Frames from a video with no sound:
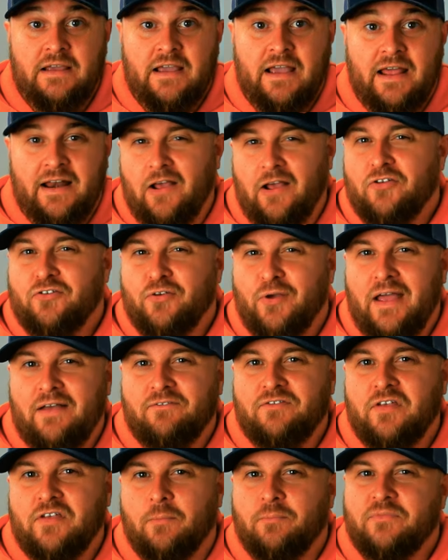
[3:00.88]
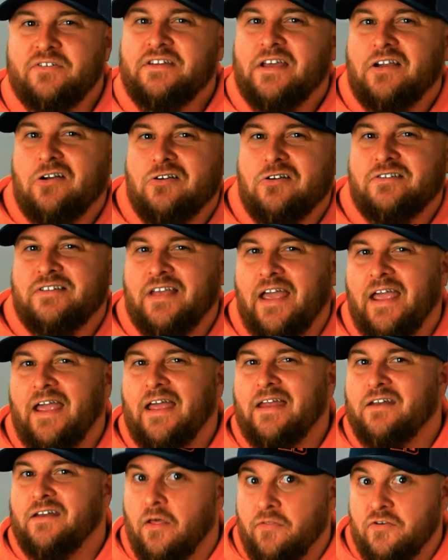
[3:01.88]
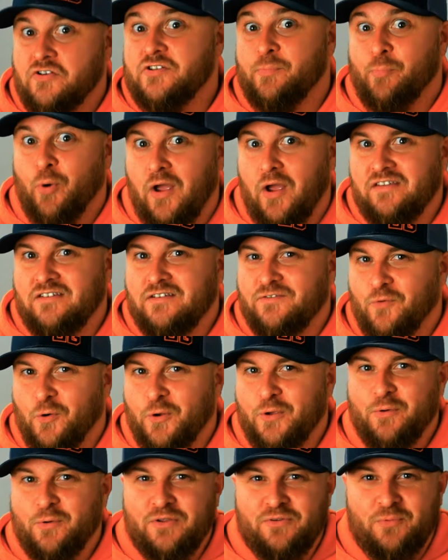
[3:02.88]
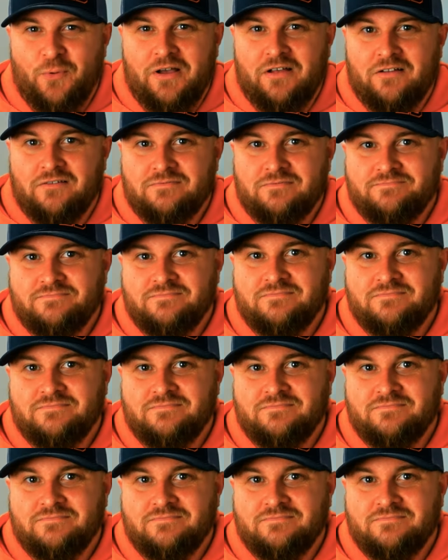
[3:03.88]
And I also have some stickers and other surprises for you as well.